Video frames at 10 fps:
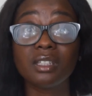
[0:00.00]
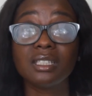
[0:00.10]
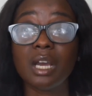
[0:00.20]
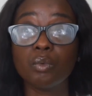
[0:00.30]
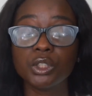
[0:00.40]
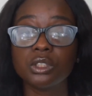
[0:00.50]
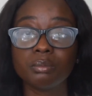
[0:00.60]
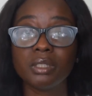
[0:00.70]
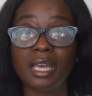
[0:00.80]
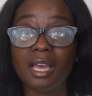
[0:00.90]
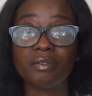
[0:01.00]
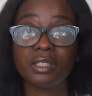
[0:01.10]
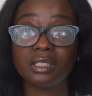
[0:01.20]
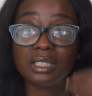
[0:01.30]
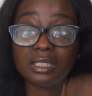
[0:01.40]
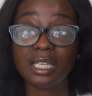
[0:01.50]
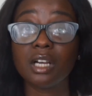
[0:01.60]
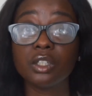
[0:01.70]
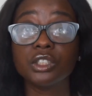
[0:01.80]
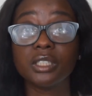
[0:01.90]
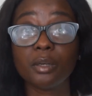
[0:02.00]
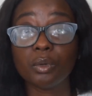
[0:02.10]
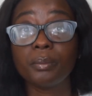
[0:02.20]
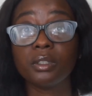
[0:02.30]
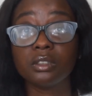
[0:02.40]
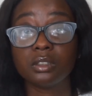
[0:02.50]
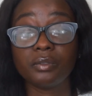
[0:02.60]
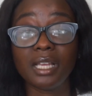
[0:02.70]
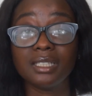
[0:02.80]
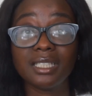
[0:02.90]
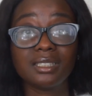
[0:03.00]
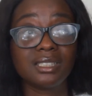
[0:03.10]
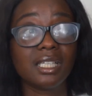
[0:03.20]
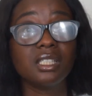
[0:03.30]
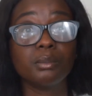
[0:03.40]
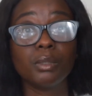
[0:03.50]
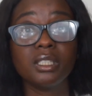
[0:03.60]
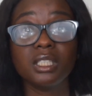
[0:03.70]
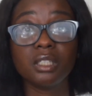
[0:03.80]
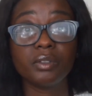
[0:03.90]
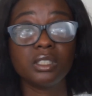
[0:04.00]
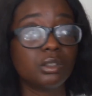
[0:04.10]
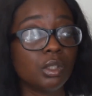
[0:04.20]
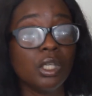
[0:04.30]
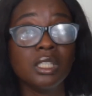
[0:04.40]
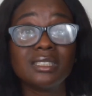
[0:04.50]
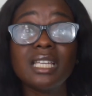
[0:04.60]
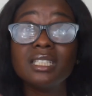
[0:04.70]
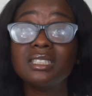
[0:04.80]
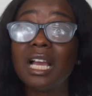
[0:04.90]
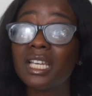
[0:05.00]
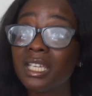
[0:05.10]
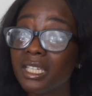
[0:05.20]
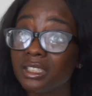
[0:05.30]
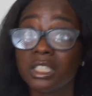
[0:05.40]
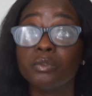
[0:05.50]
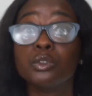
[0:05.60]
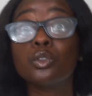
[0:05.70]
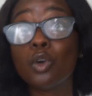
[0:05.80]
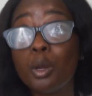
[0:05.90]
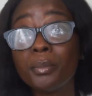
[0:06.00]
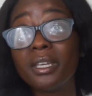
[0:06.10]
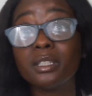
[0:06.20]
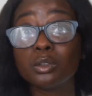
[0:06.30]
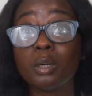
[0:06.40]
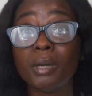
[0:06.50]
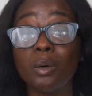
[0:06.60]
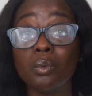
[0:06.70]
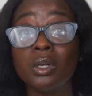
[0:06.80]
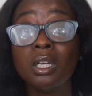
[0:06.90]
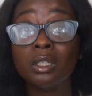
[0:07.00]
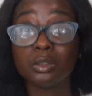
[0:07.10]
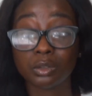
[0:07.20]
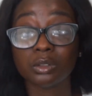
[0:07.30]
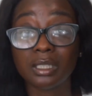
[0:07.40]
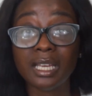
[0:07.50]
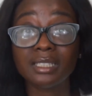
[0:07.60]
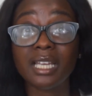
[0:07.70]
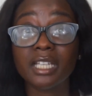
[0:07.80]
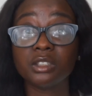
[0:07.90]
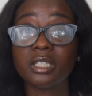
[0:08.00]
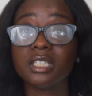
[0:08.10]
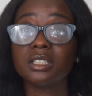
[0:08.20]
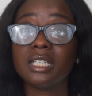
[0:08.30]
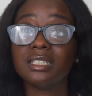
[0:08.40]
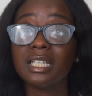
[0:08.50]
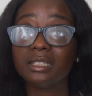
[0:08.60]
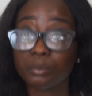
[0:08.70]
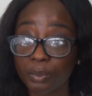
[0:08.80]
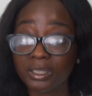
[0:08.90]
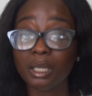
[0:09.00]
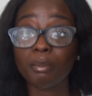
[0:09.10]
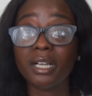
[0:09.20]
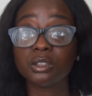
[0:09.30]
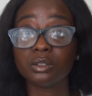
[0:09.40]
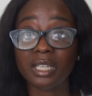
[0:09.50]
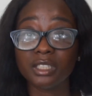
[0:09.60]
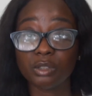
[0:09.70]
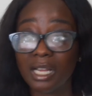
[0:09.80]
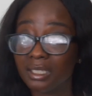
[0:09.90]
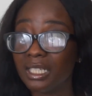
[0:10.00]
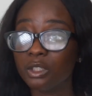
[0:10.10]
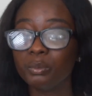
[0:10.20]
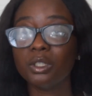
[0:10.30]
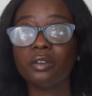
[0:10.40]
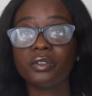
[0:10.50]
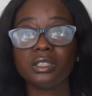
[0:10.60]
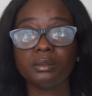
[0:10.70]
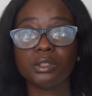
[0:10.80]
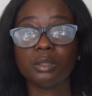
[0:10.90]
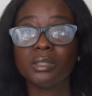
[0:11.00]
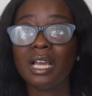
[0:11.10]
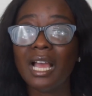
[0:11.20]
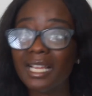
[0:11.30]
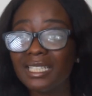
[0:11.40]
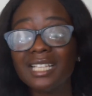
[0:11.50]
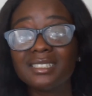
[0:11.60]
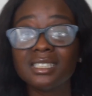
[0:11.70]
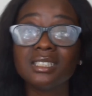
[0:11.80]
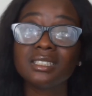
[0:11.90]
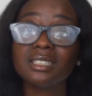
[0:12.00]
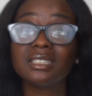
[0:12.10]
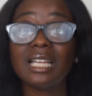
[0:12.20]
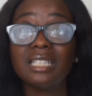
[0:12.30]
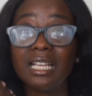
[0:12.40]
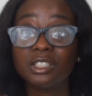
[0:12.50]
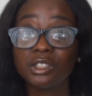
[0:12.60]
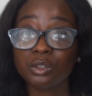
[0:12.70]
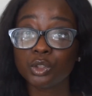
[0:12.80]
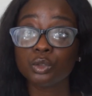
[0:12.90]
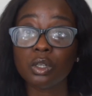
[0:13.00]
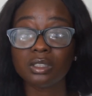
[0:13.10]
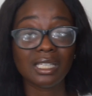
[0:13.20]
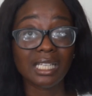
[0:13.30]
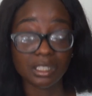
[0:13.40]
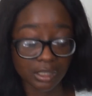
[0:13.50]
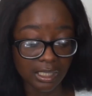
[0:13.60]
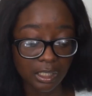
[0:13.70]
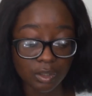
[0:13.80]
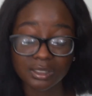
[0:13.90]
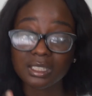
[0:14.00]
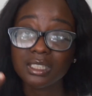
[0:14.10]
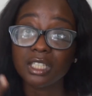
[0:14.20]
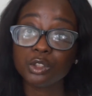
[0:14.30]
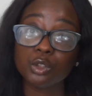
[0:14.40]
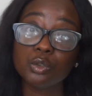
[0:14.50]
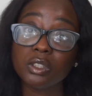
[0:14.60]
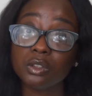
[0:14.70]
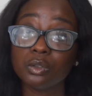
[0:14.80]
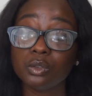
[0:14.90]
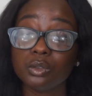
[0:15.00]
that we should be having in that country. They are robbing us of that. They're taking the money, giving it, sending their kids even to come here to come out, get their education, and then bring them back to Nigeria, and then you'll be offering them jobs. And there are citizens that are still struggling, that they cannot send their children to